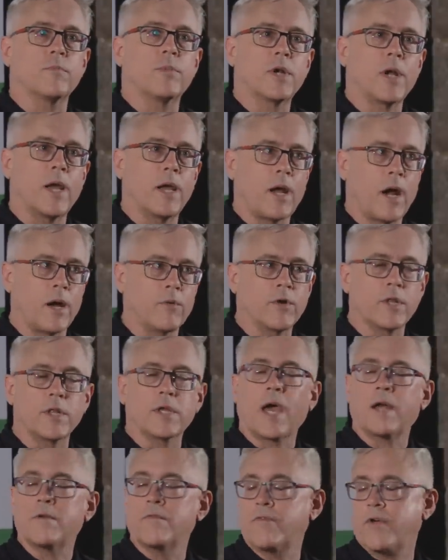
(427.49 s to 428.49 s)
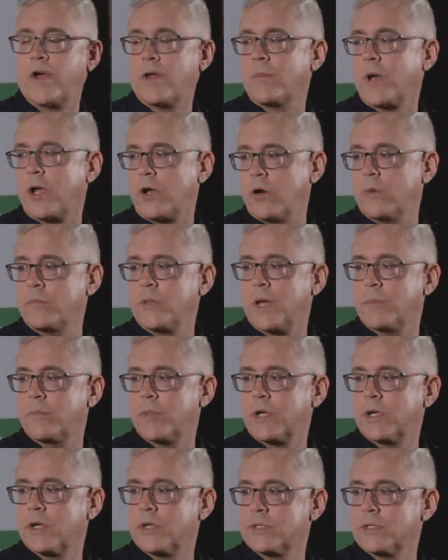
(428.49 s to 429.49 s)
but I really hadn't found my home yet
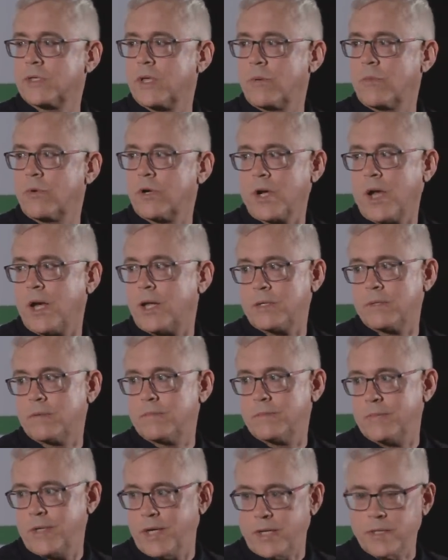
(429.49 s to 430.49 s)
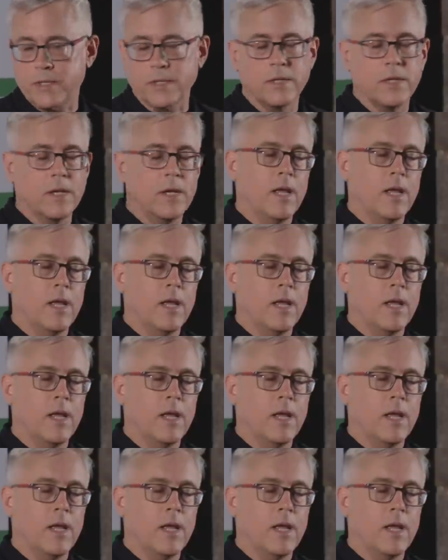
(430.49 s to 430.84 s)
because they were not it.